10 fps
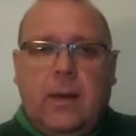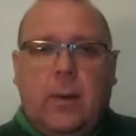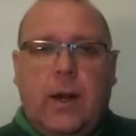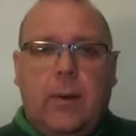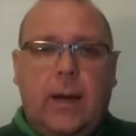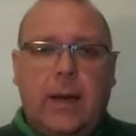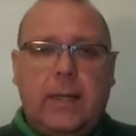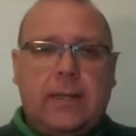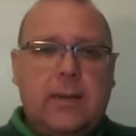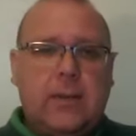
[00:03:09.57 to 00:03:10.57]
Wow,
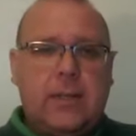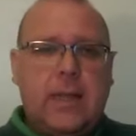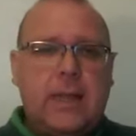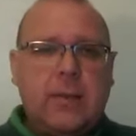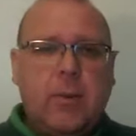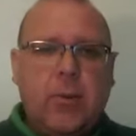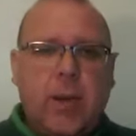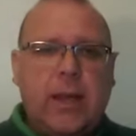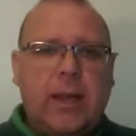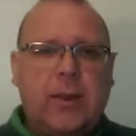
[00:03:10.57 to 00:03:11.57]
it's good to see some of the
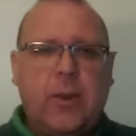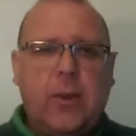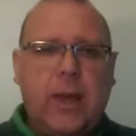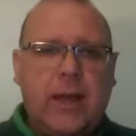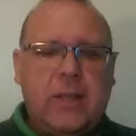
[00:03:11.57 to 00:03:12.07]
regular crew there,